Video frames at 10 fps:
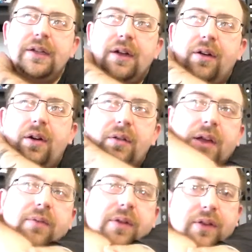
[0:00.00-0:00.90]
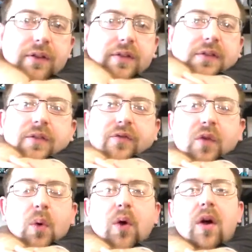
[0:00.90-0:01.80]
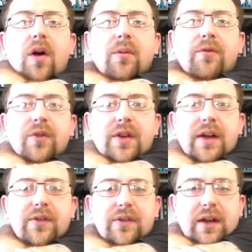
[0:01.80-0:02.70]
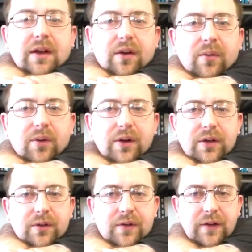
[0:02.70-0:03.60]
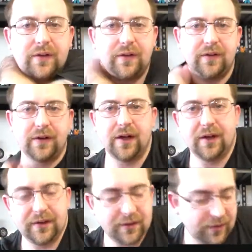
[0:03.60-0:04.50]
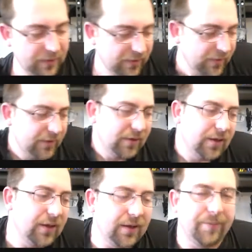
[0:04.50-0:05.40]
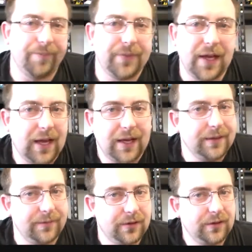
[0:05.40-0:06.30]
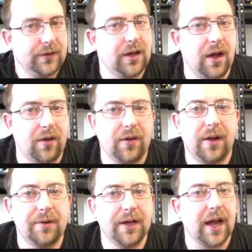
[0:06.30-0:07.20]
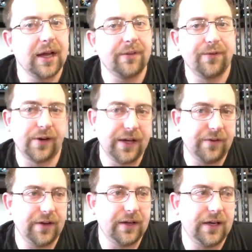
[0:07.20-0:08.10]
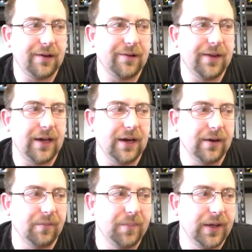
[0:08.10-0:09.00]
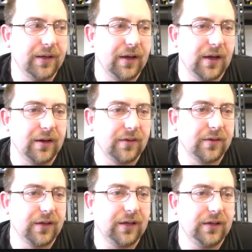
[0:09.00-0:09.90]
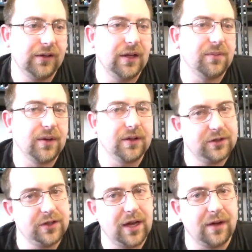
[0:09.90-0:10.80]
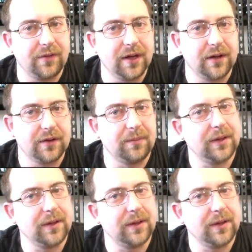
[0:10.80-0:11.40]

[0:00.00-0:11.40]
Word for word: You know, okay, well, this is the forearm for Devastator. We're gonna use this as a gun. Um, I no, I mean I can forgive it here and there, but honestly, they really should have guns.